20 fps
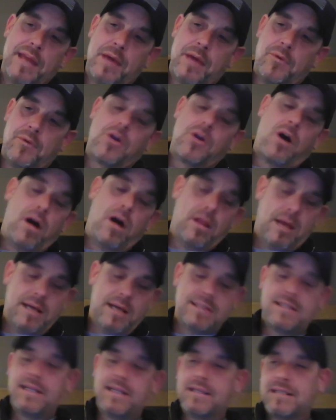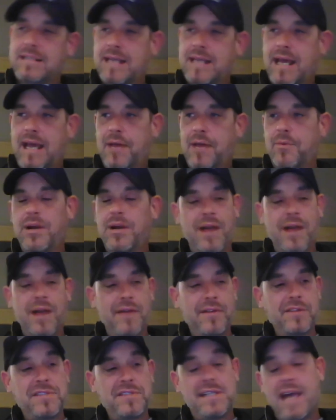call us and say, hey, we don't
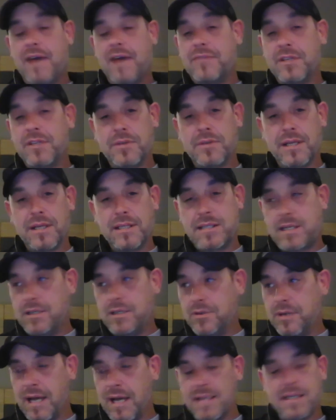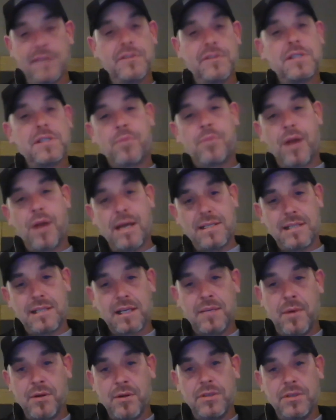have enough staff to do this. Can you guys give us a price to
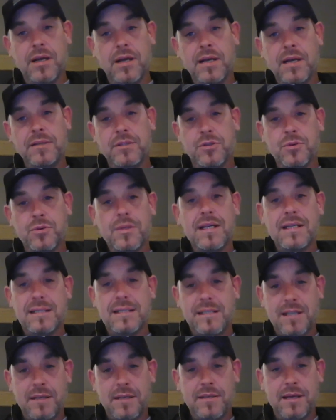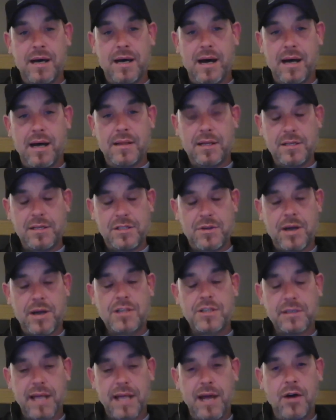come on and do this, the
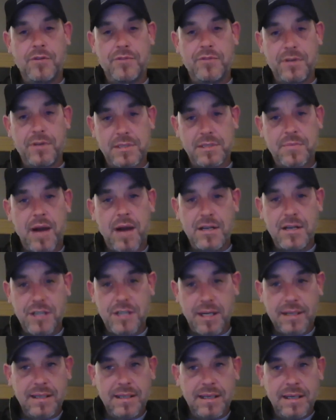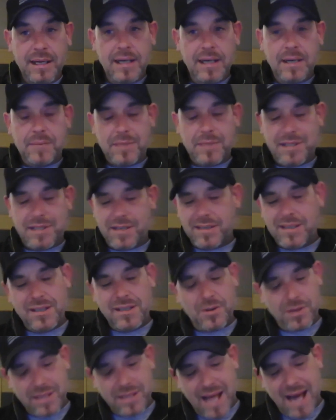construction layout for this project? But a
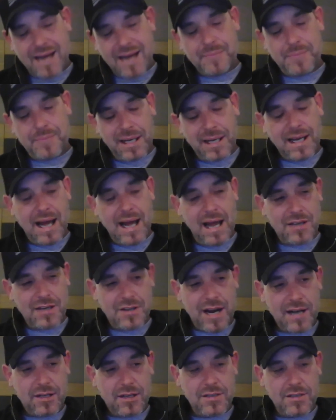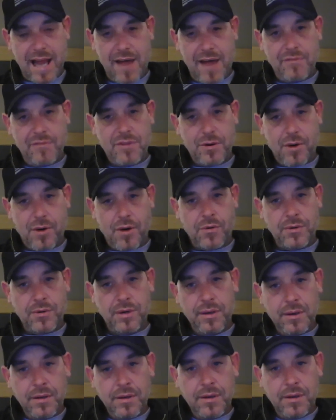lot of big contractors have their own.
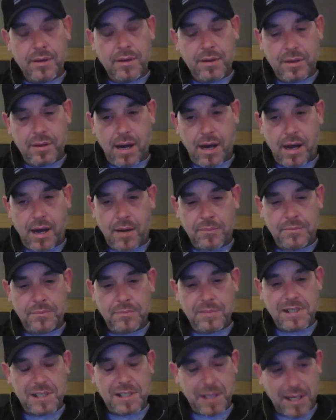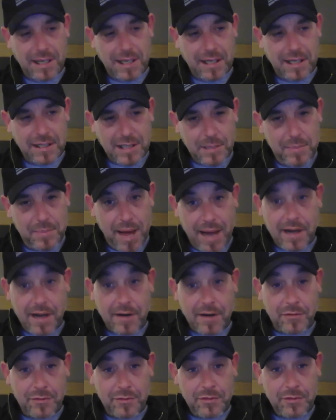It's
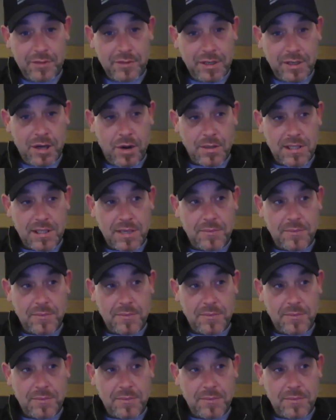competitive. Sometimes